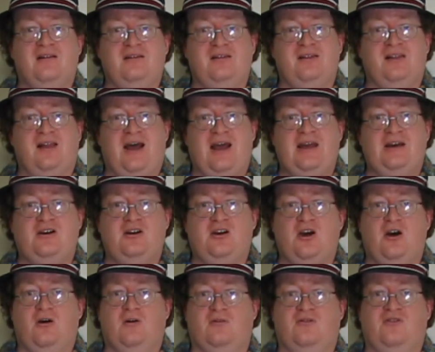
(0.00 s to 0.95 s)
light
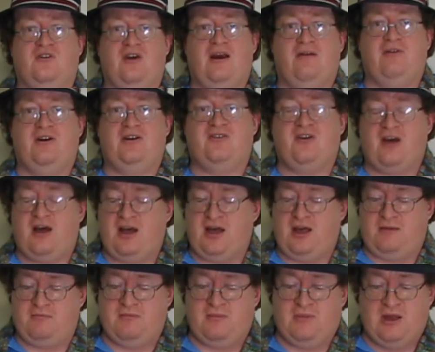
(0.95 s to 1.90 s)
coats every
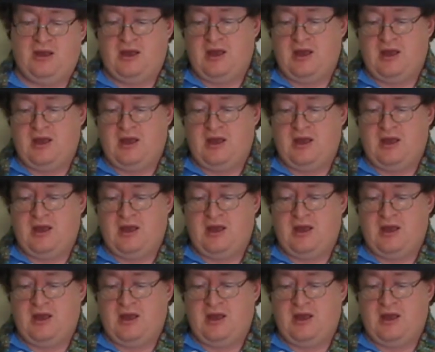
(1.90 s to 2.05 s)
time.